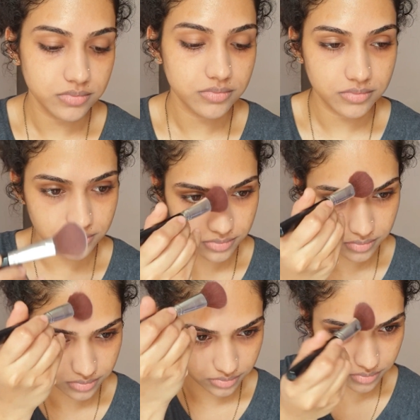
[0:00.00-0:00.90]
I'm
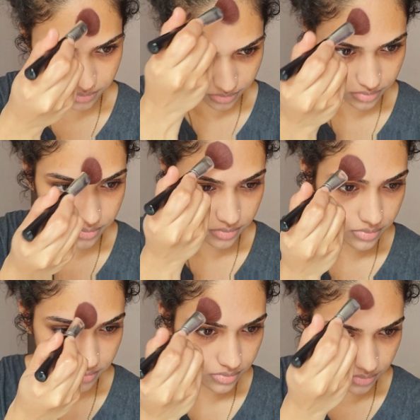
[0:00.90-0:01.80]
focusing more on the
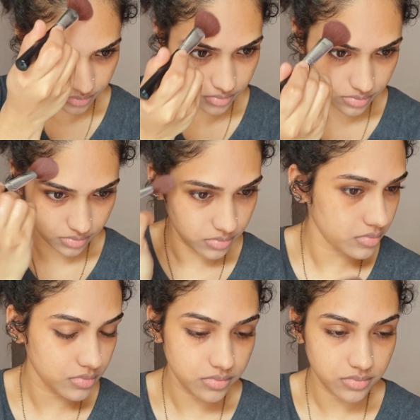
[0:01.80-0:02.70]
center part
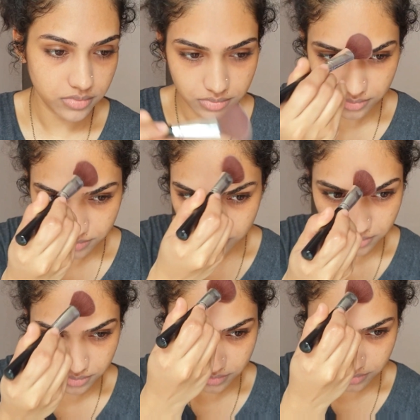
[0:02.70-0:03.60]
of my face,
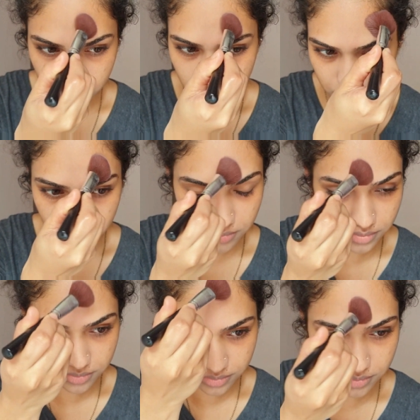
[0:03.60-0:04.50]
especially the
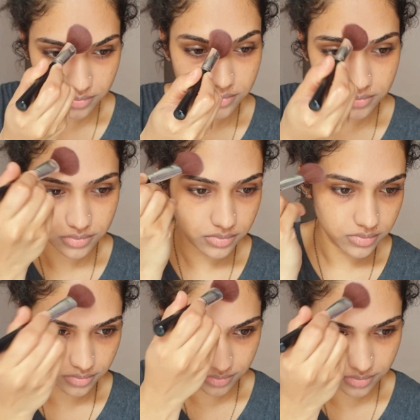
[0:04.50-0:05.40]
T-zone
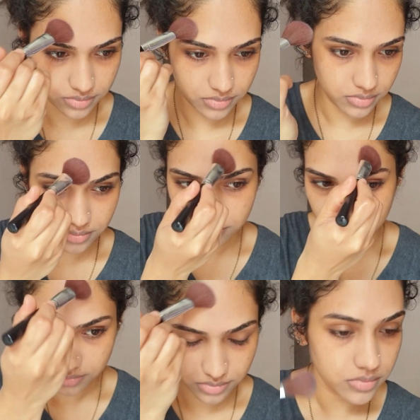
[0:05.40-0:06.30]
and under eye
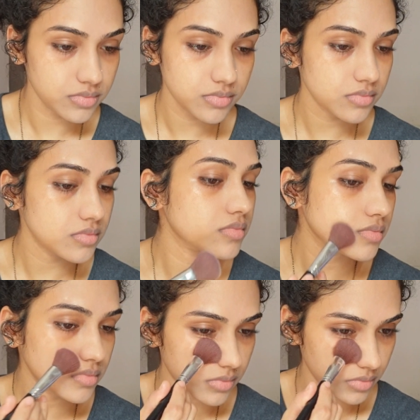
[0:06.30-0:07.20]
area.
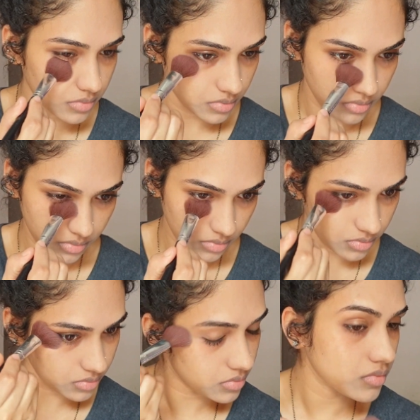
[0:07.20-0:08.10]
And
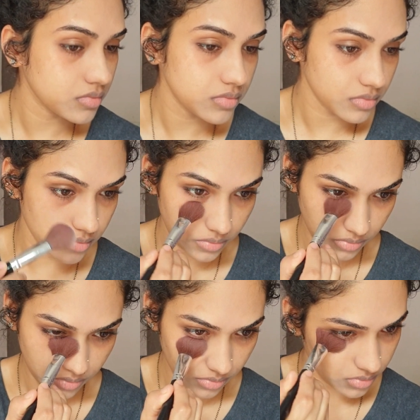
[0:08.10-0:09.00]
whatever is remaining
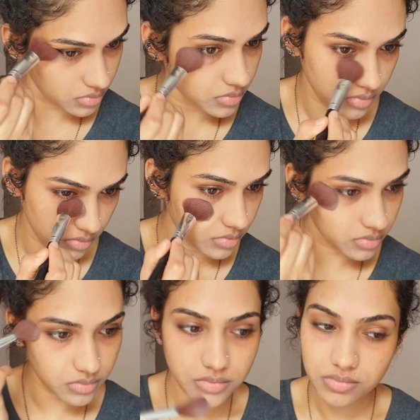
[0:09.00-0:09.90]
in the
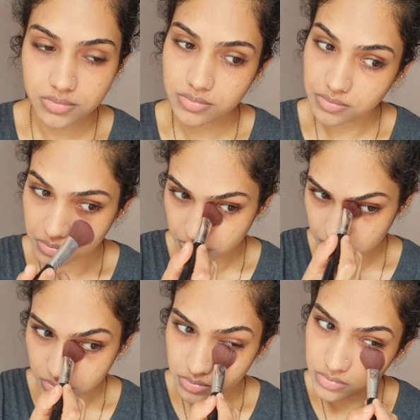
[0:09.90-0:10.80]
brush, I'm just
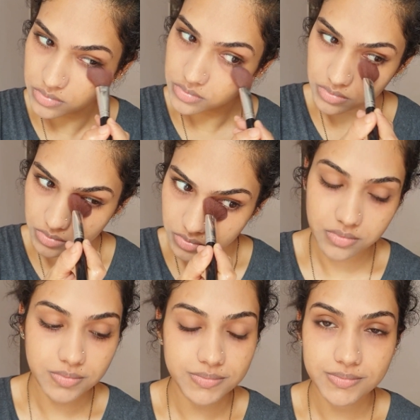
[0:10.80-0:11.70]
dusting it off
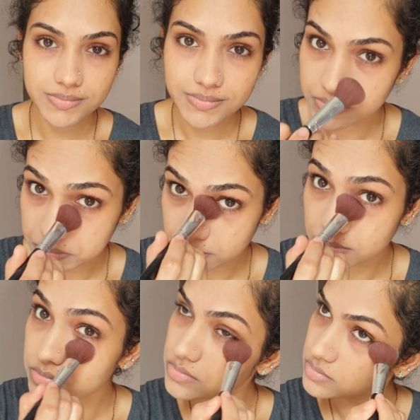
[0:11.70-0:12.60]
on the other parts
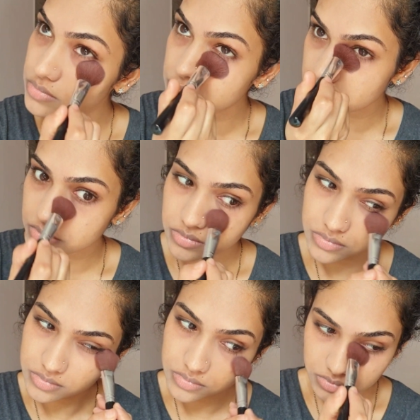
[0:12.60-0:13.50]
of my face.